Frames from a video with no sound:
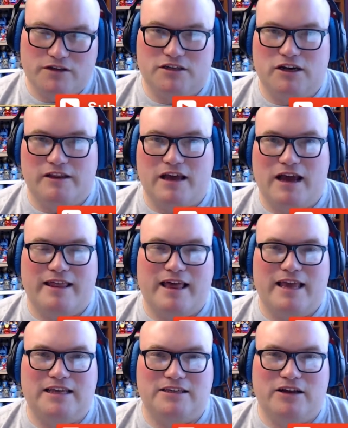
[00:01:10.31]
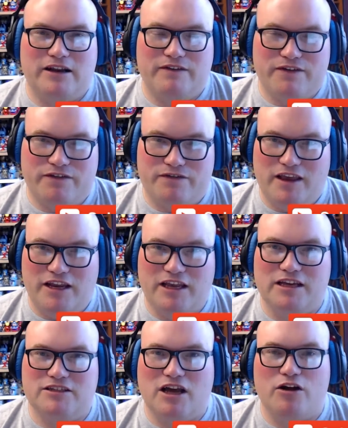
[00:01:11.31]
the idea that he's only 15
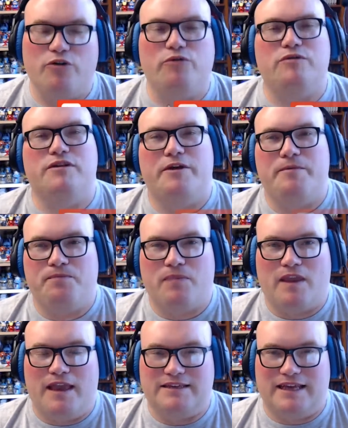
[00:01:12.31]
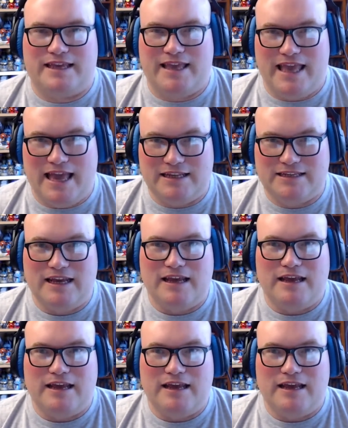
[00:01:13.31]
years old, he's a kid,